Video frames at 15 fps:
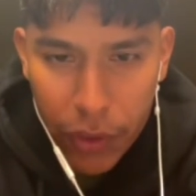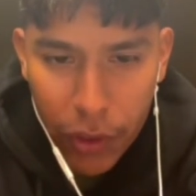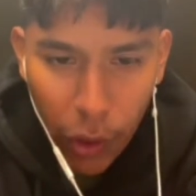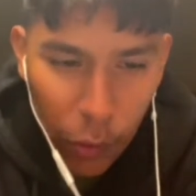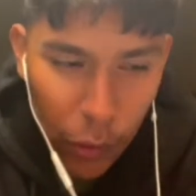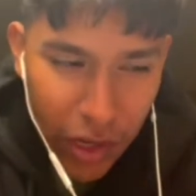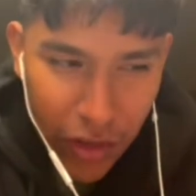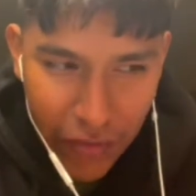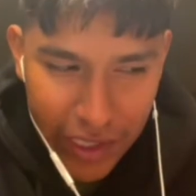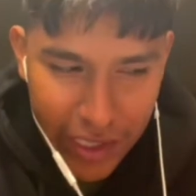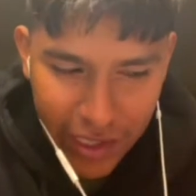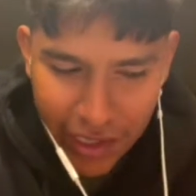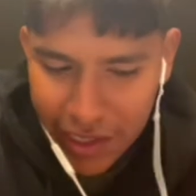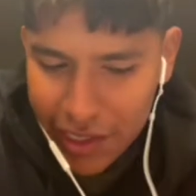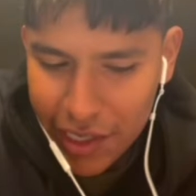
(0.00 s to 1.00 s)
What if he's
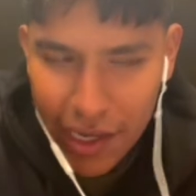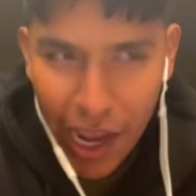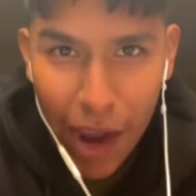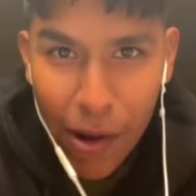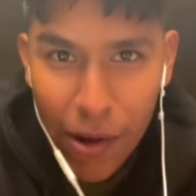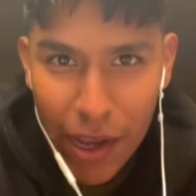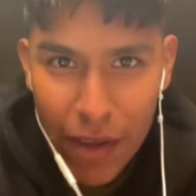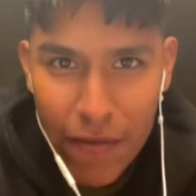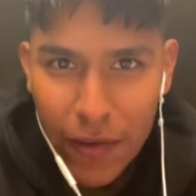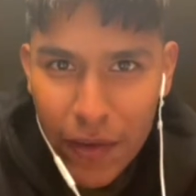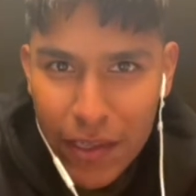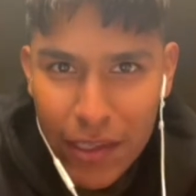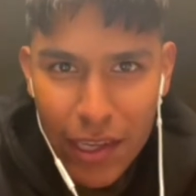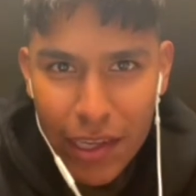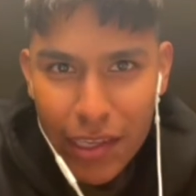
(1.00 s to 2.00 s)
thinking how heaven
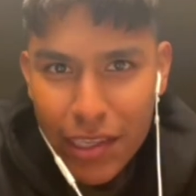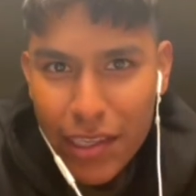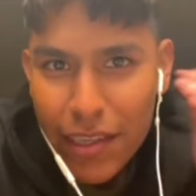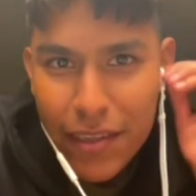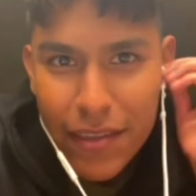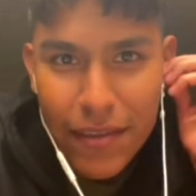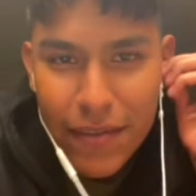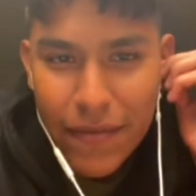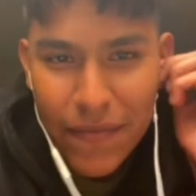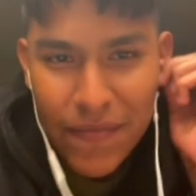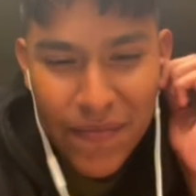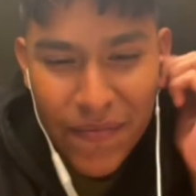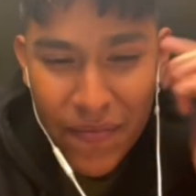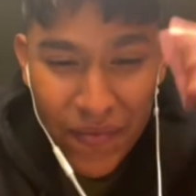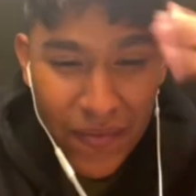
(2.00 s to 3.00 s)
is like?
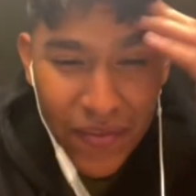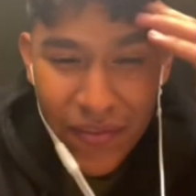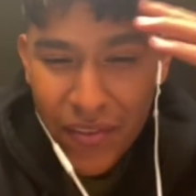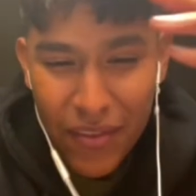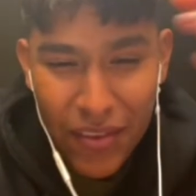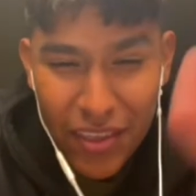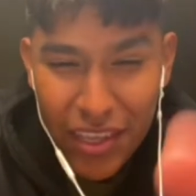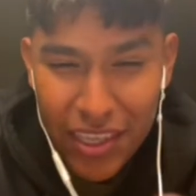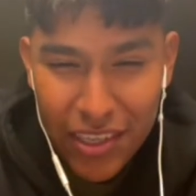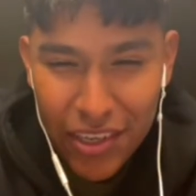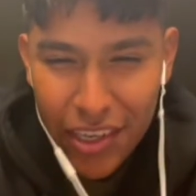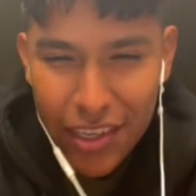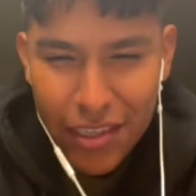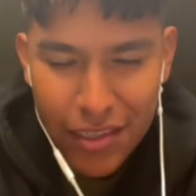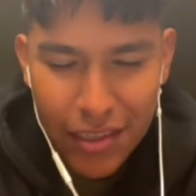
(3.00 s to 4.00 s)
That's
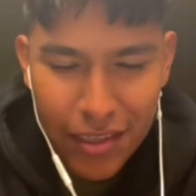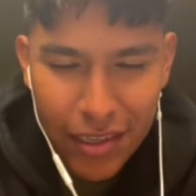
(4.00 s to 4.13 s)
crazy.